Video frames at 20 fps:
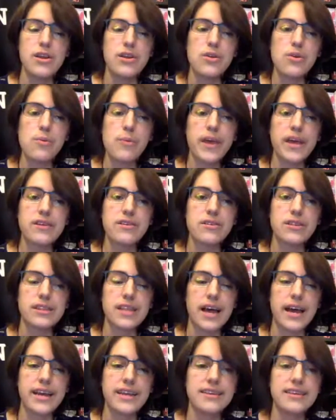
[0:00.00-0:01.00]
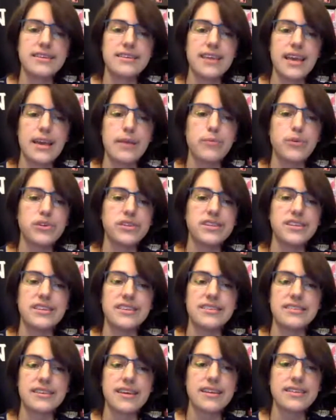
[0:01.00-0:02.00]
No panel lined a table to
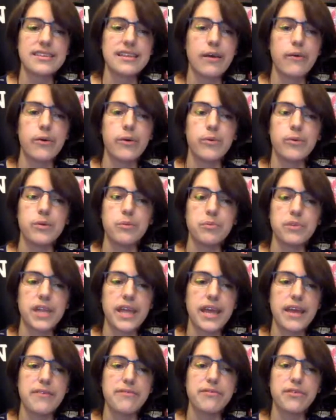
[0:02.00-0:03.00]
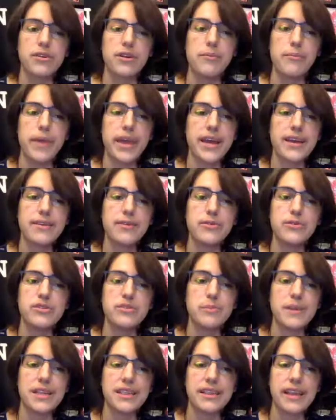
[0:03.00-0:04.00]
discuss how it would play for a man who
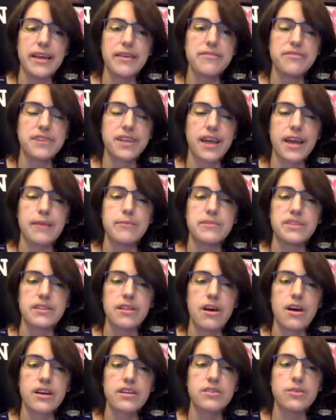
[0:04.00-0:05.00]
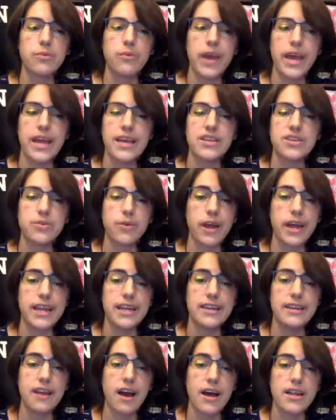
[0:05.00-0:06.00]
spent lifetimes locked away
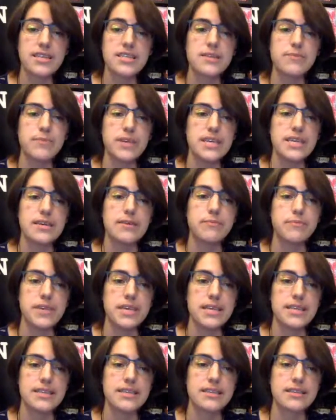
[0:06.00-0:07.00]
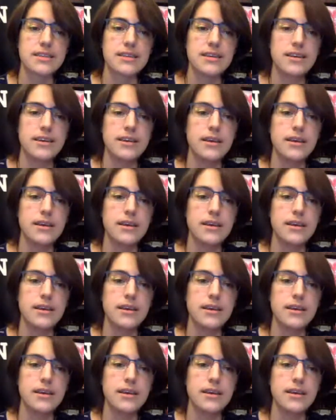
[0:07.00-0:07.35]
trying not to be a beast.